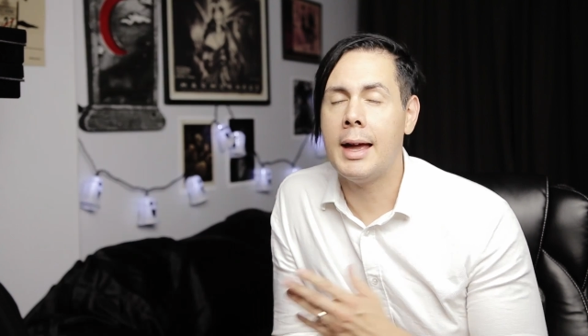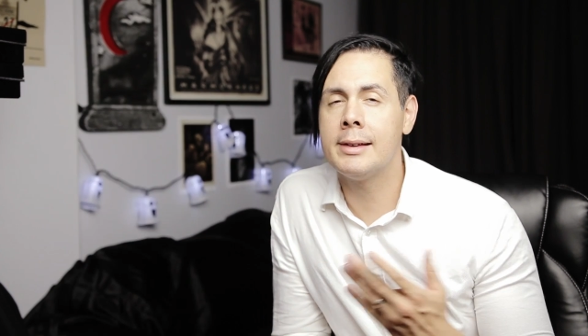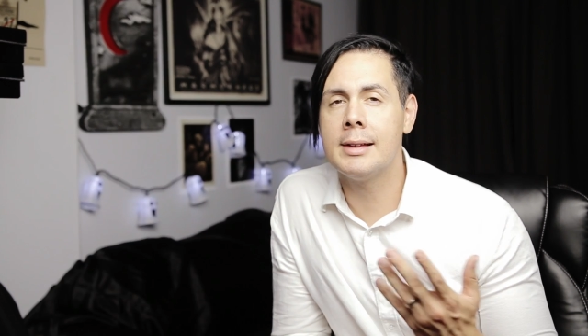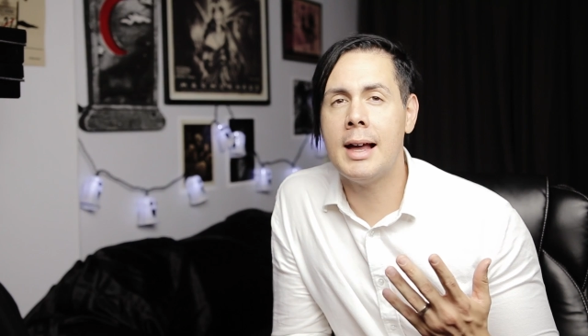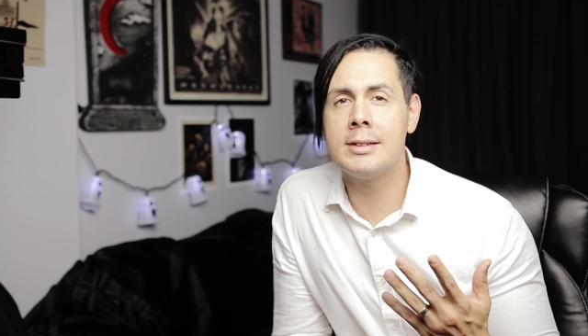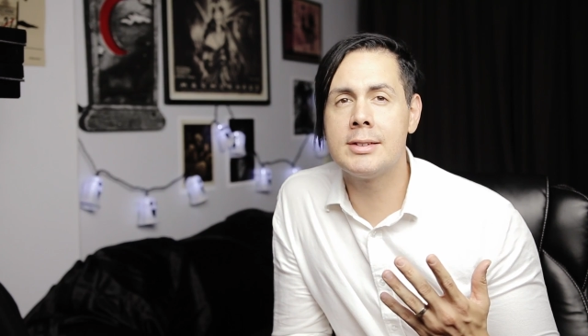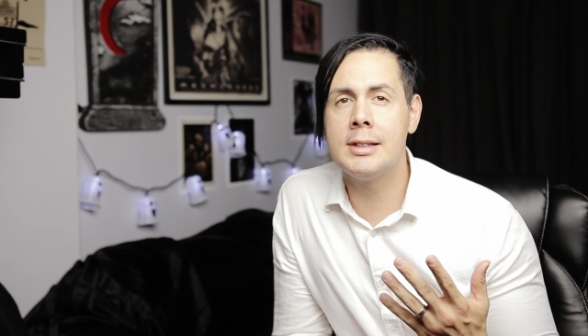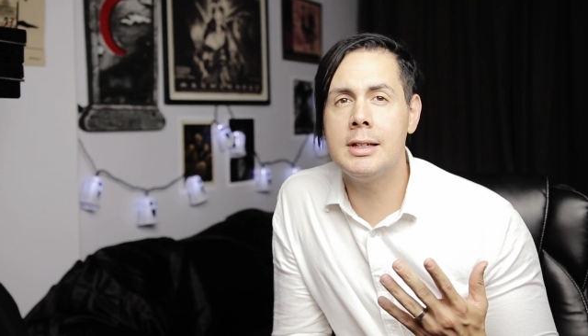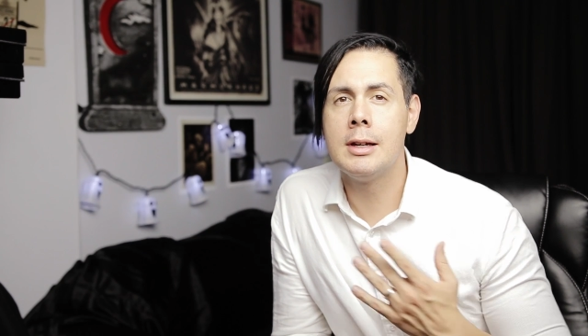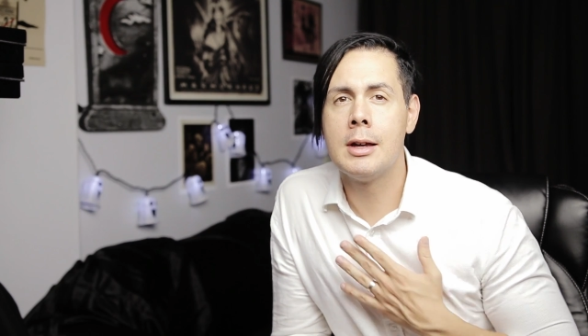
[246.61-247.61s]
And
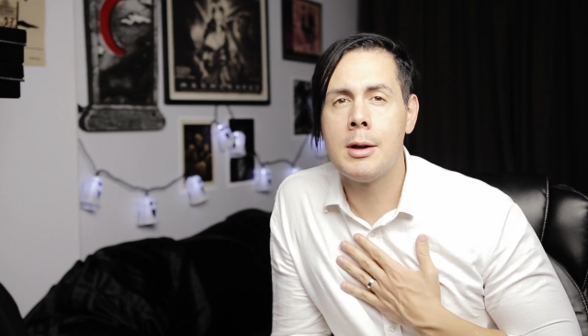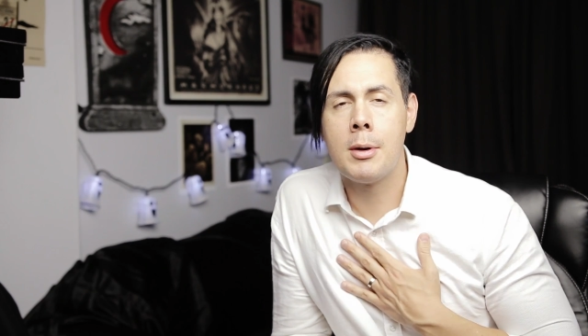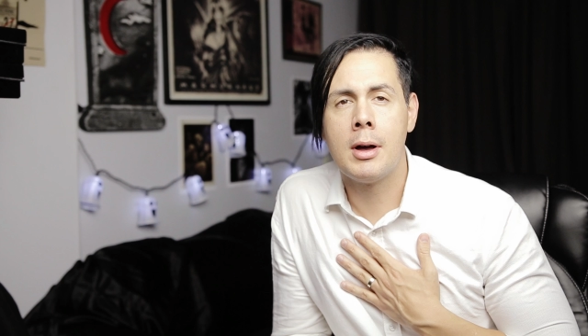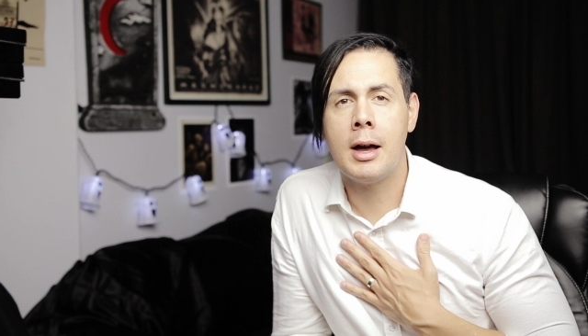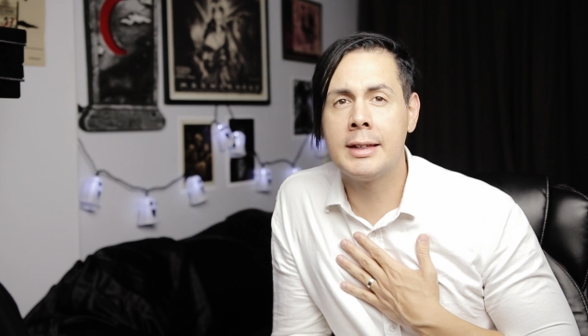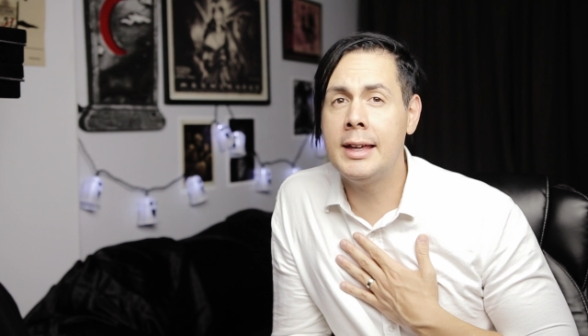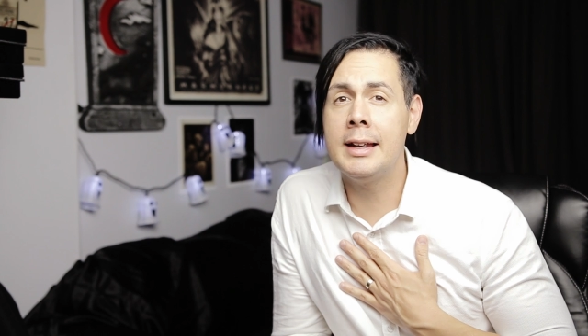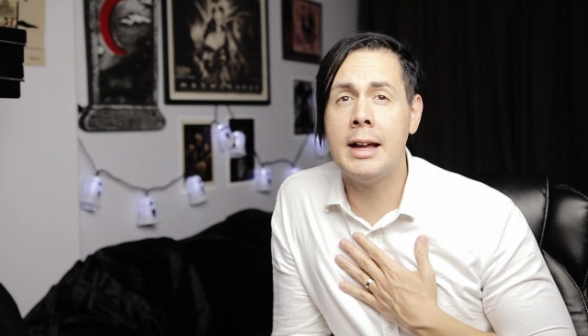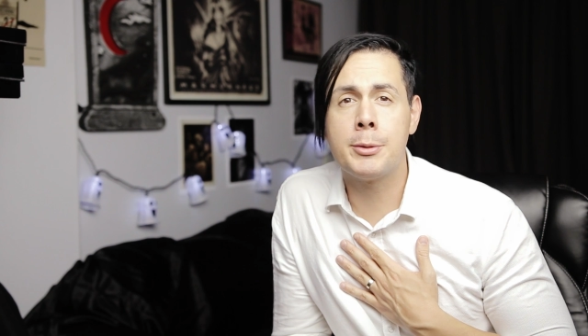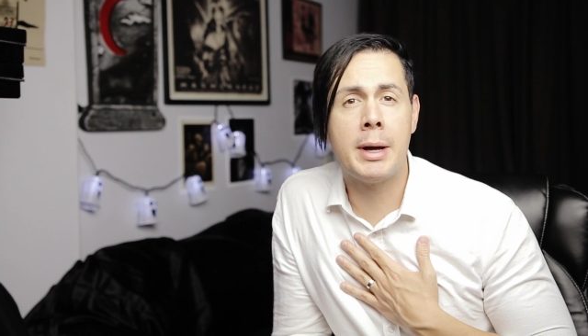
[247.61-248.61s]
lastly, a kid
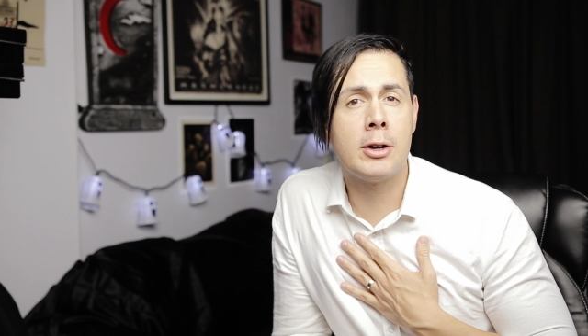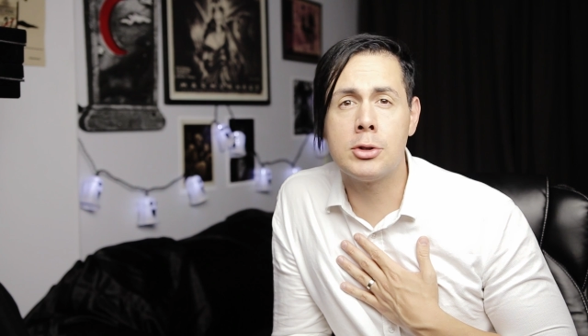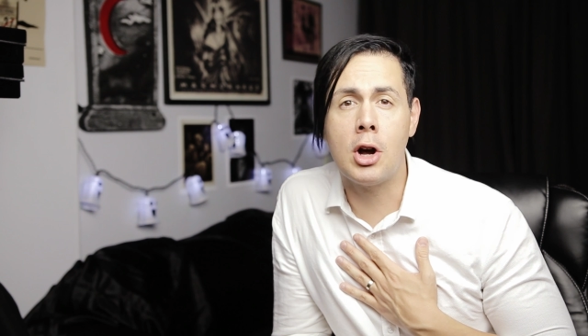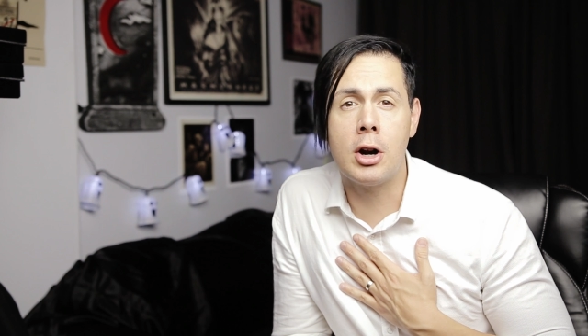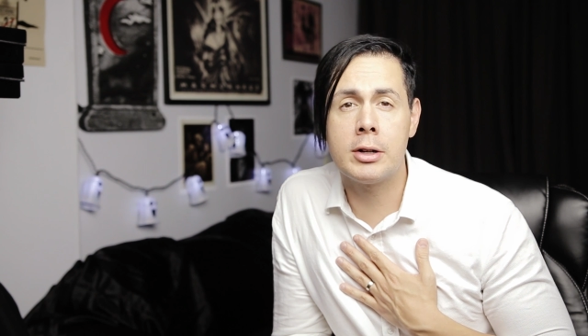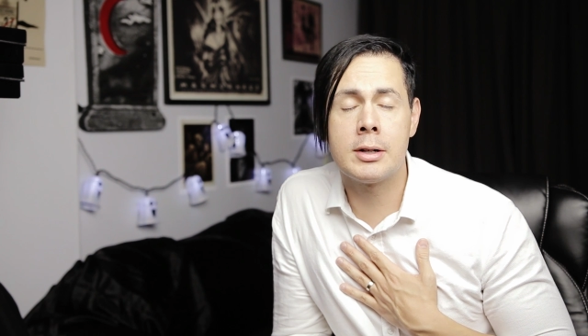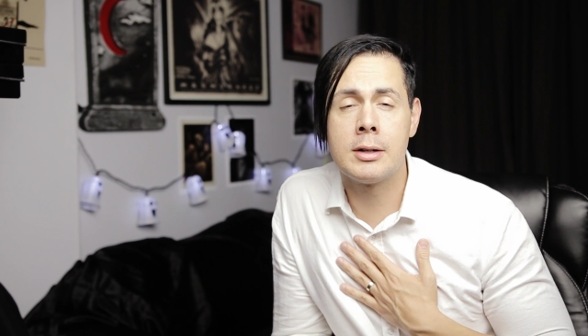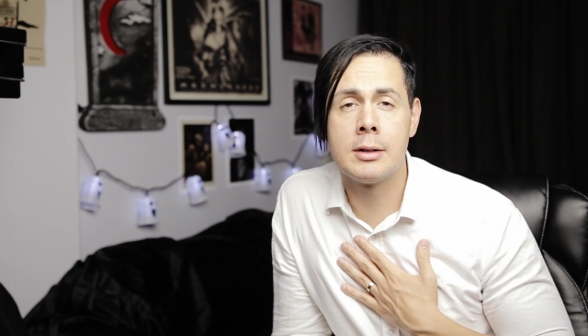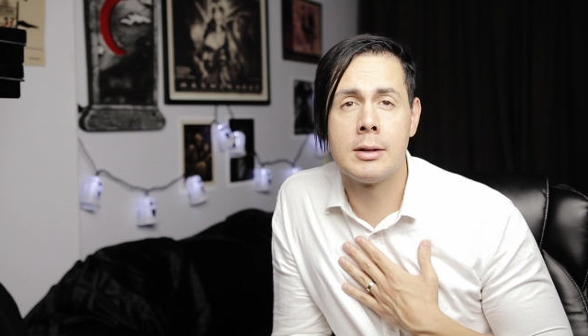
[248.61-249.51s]
after my own heart,